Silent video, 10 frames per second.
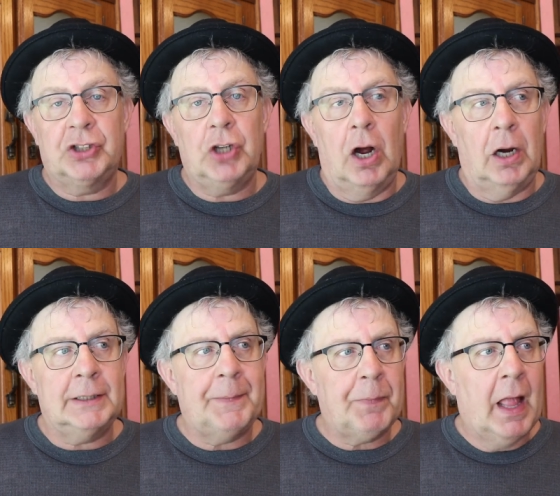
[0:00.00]

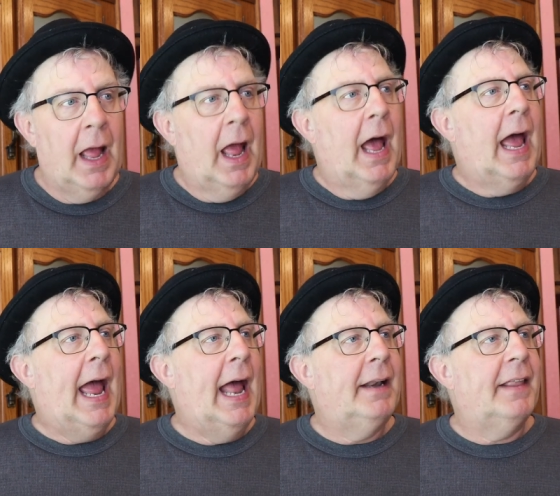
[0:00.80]
stars.
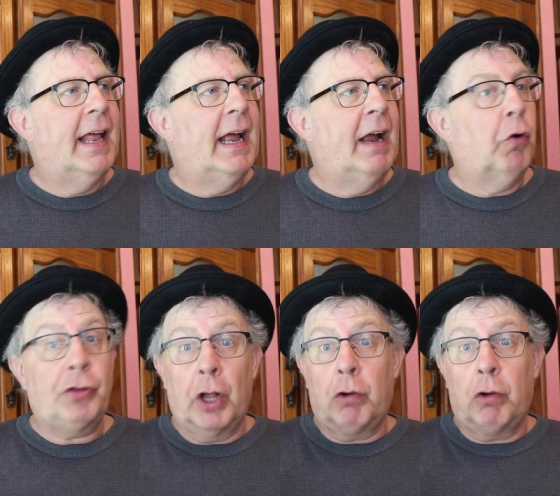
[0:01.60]
And the